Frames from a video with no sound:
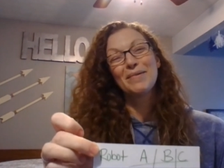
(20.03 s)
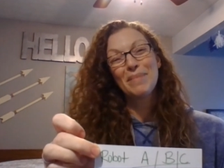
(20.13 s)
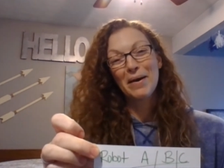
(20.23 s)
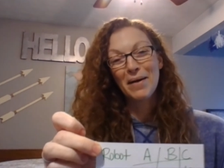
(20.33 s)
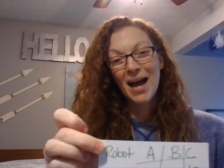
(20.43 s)

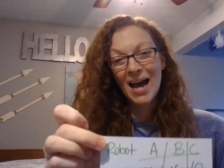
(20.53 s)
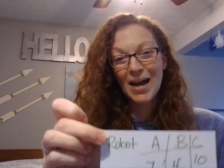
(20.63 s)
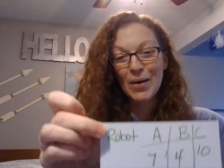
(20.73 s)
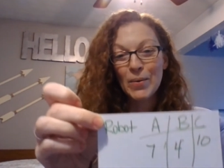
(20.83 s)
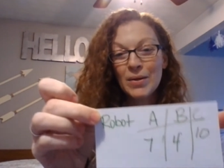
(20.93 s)
about
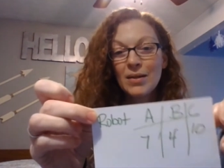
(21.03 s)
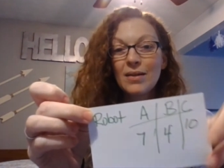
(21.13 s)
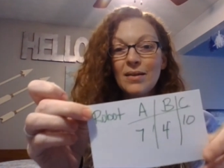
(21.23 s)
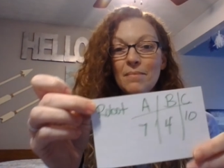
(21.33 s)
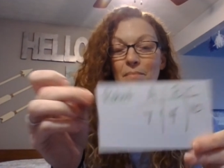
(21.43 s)
how
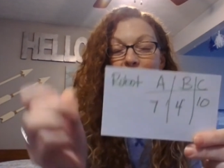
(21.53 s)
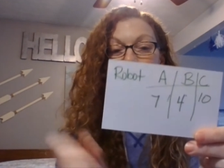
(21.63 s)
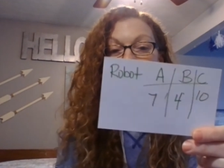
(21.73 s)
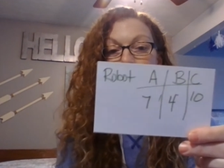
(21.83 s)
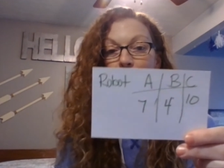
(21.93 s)
many
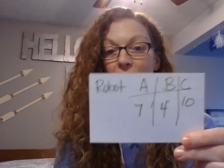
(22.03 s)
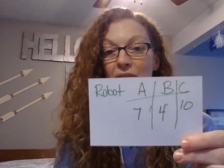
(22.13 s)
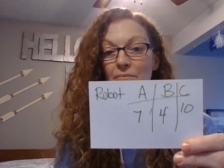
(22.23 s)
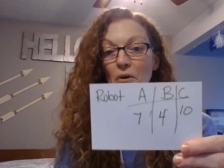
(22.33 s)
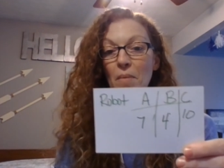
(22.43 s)
people
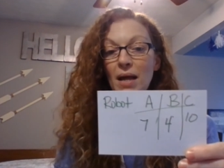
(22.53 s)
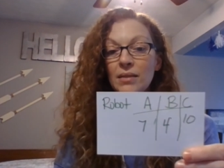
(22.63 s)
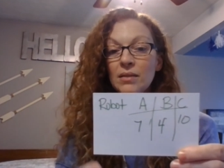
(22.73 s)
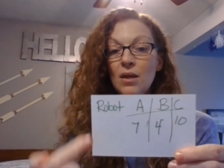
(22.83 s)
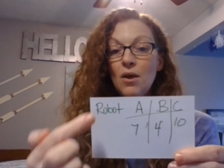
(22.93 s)
like the
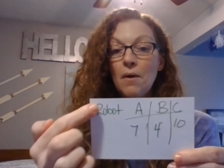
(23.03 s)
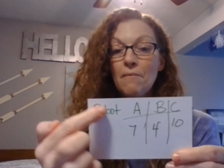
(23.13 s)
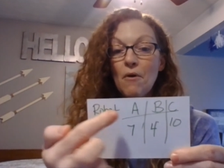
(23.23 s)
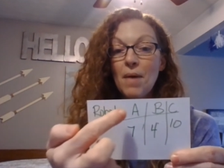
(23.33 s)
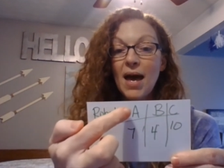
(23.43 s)
robots.
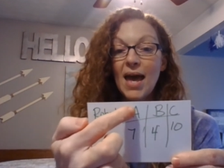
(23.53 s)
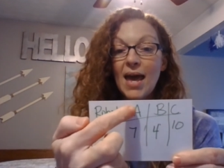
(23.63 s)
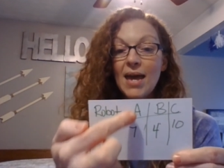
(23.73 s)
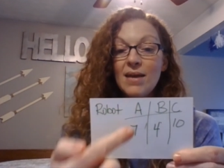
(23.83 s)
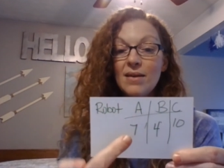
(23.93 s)
Robot
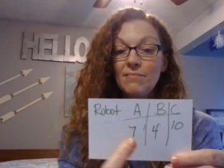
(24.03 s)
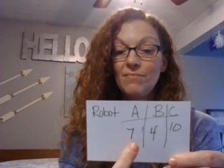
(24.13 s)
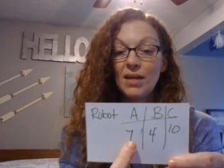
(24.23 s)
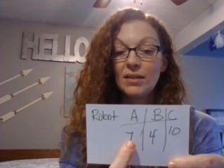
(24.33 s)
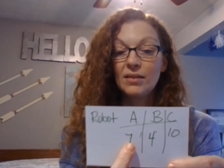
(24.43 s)
A
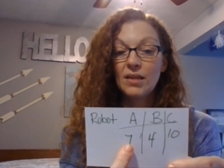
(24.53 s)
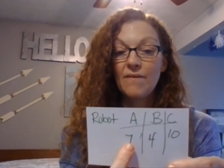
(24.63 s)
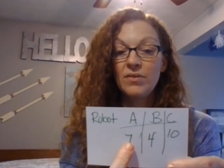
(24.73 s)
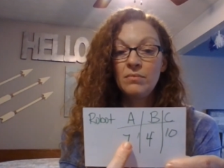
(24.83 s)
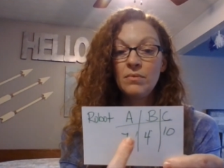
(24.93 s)
had
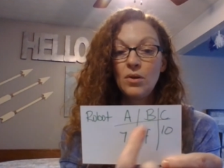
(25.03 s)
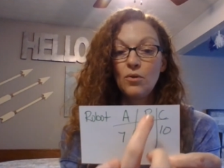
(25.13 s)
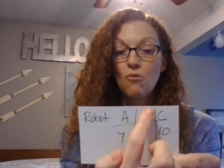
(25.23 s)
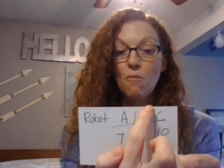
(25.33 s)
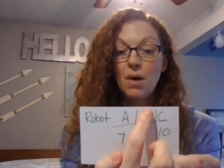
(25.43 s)
7,
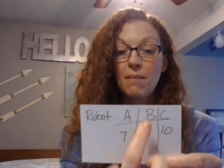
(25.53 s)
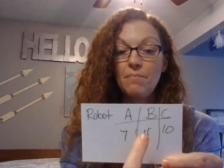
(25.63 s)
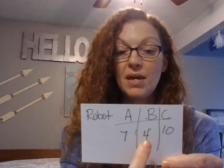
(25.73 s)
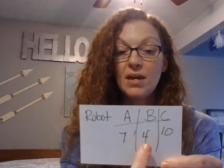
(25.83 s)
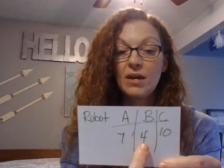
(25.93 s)
Robot
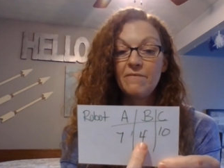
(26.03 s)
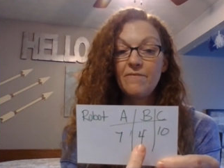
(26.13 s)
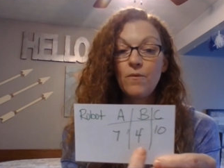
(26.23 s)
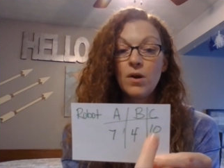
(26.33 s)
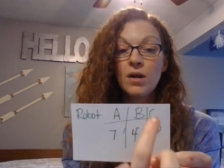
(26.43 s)
B had
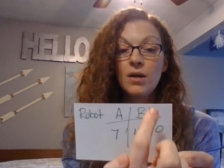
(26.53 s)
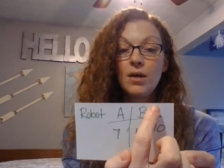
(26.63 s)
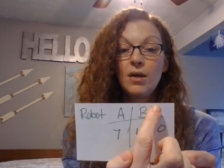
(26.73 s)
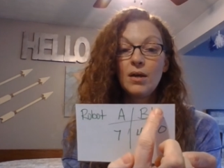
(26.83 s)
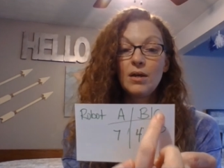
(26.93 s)
4,
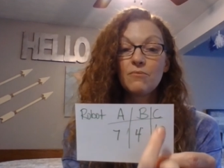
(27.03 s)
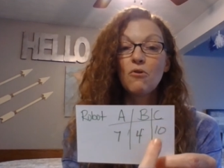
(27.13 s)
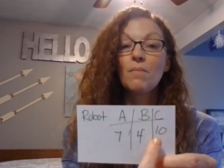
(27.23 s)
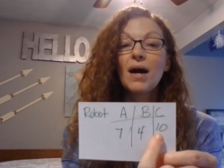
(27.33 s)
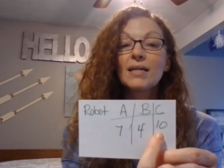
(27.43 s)
and
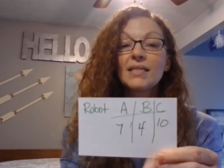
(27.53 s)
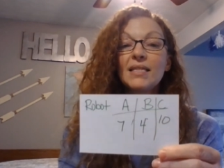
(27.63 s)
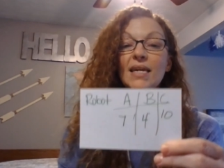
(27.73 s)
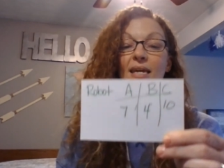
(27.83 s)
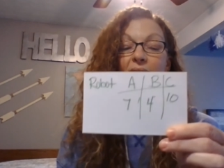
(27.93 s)
Robot
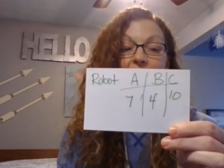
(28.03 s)
C